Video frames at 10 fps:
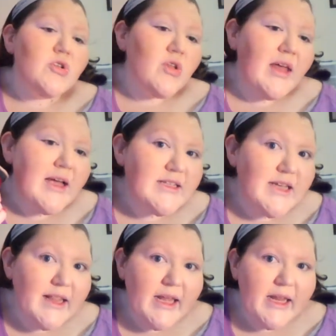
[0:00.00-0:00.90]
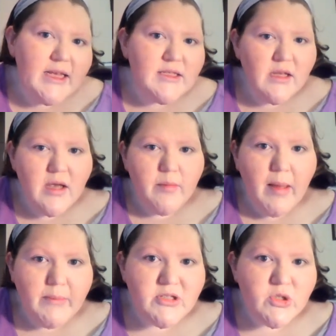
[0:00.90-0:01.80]
So like I said, ladies,
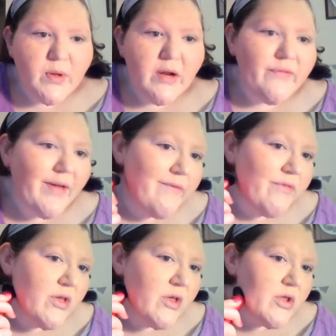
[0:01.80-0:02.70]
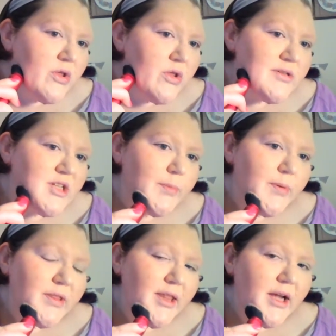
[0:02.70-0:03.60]
up to 25, you stop
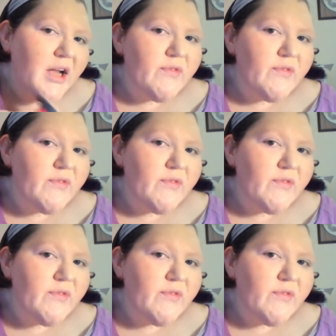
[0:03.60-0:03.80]
right there.